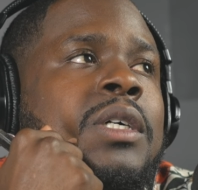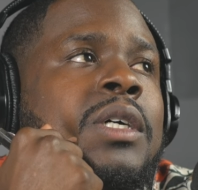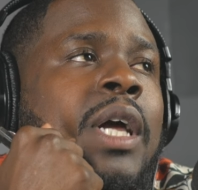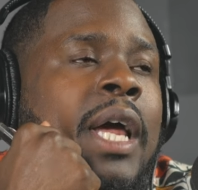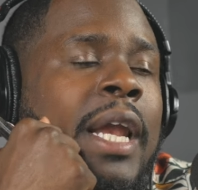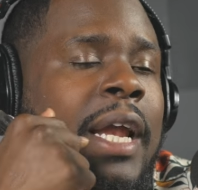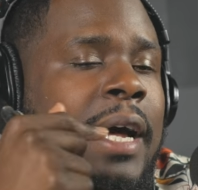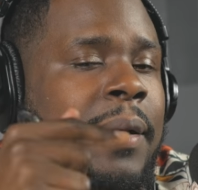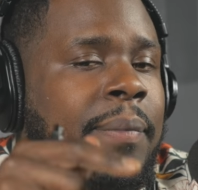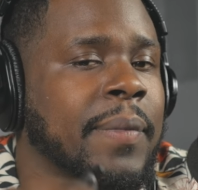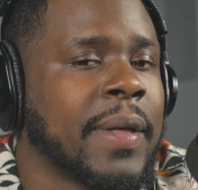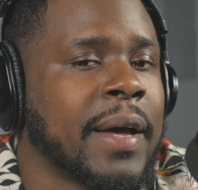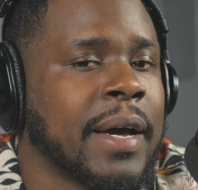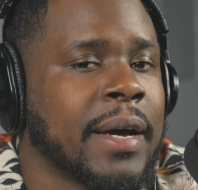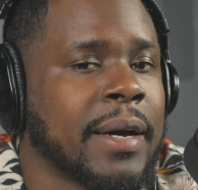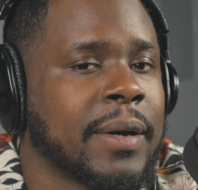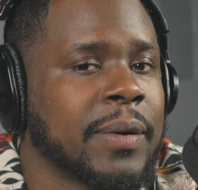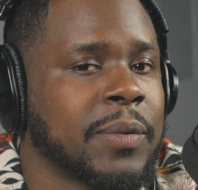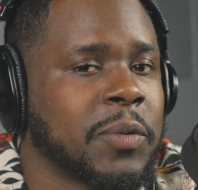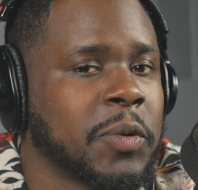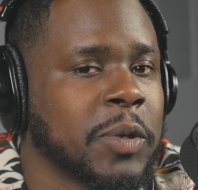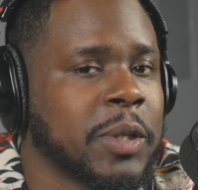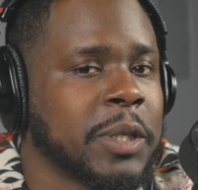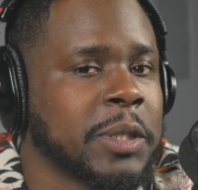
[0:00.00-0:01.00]
And I'm
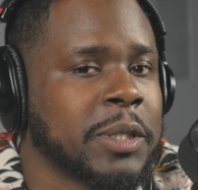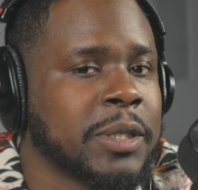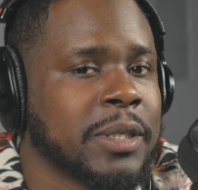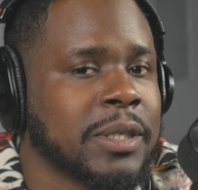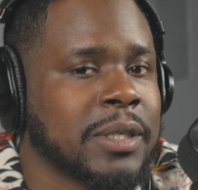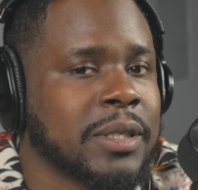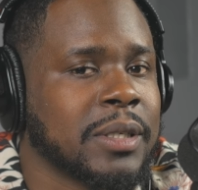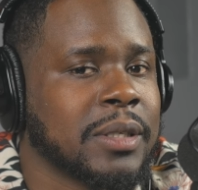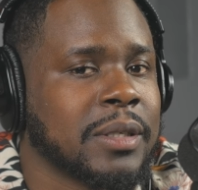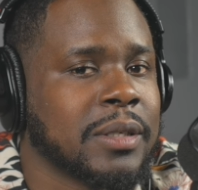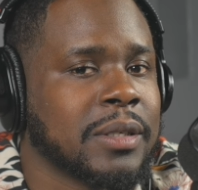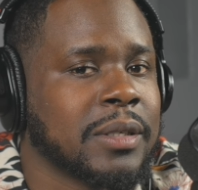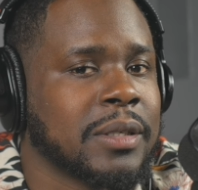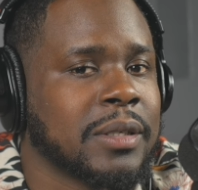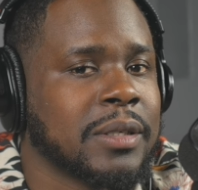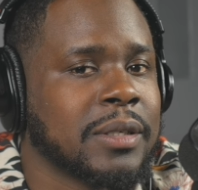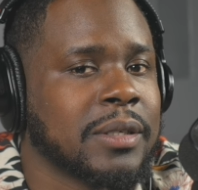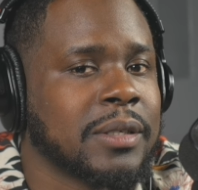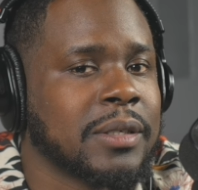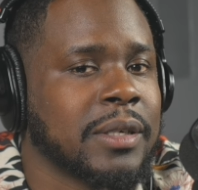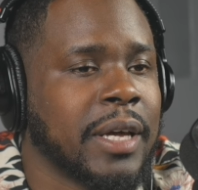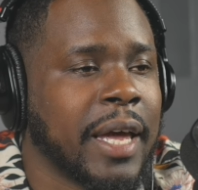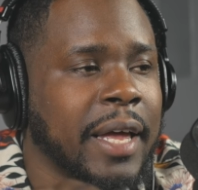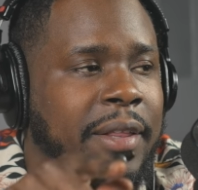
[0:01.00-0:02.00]
not religious.
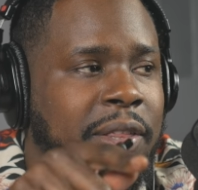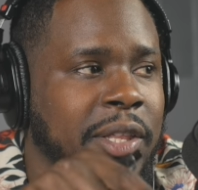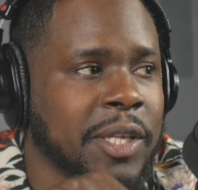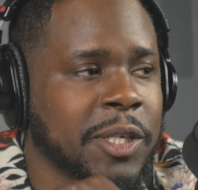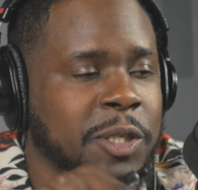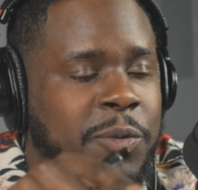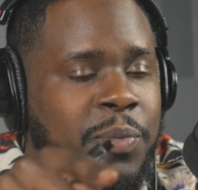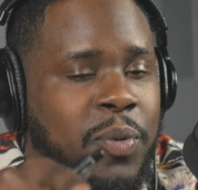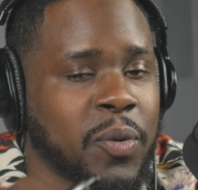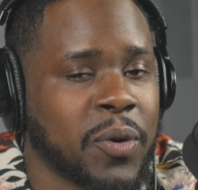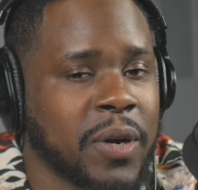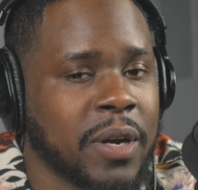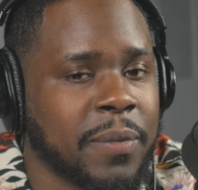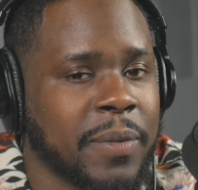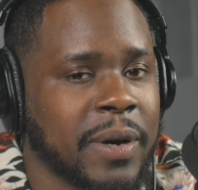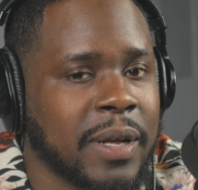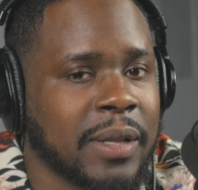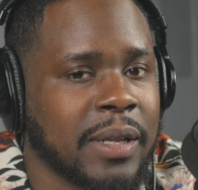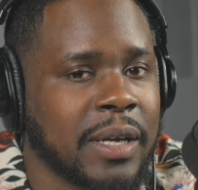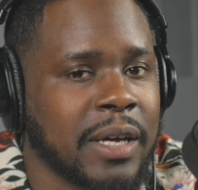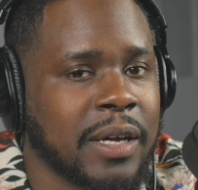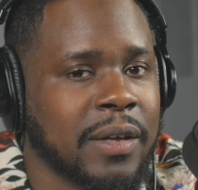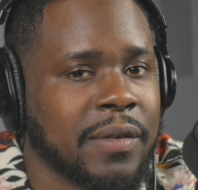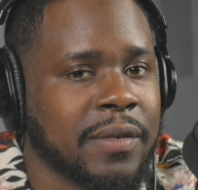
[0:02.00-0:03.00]
At this point in my
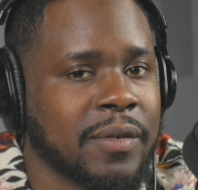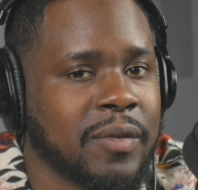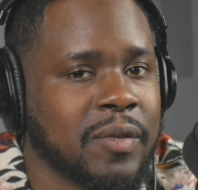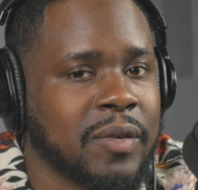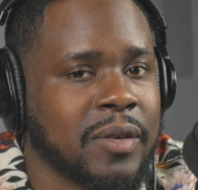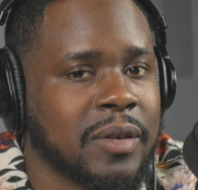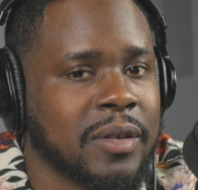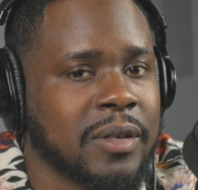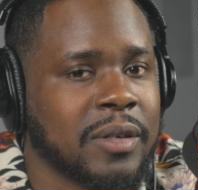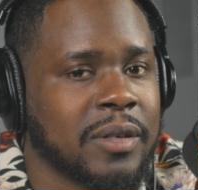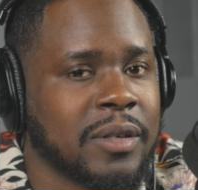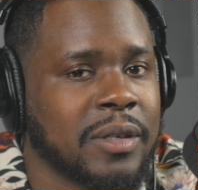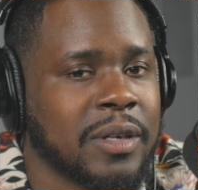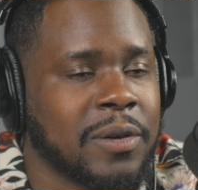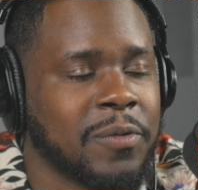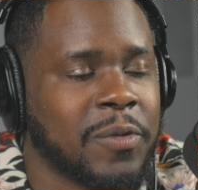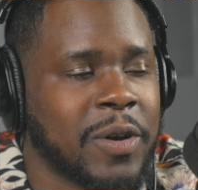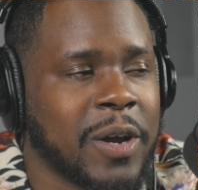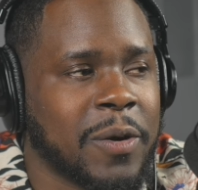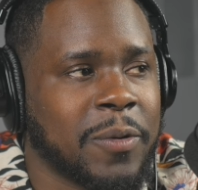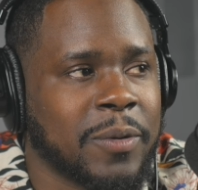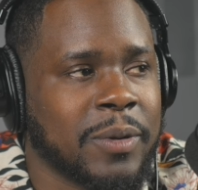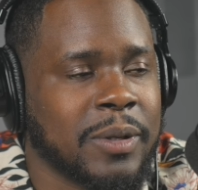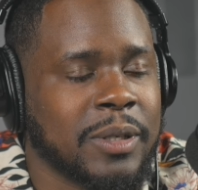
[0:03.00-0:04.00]
life, I'm
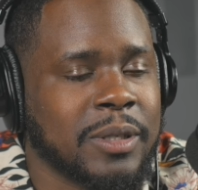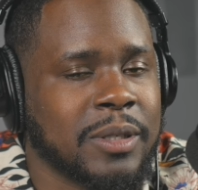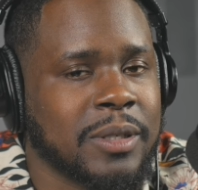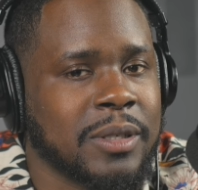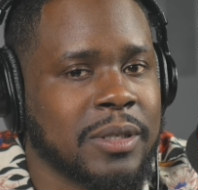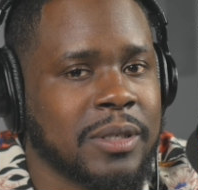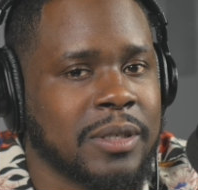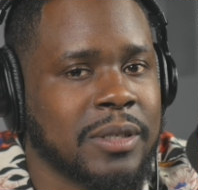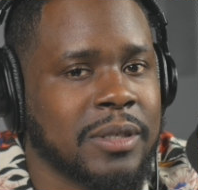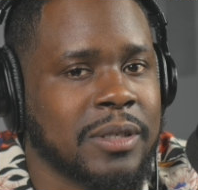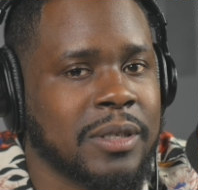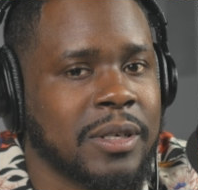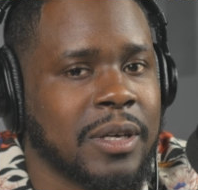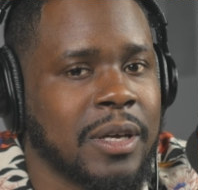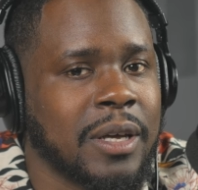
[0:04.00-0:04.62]
not religious.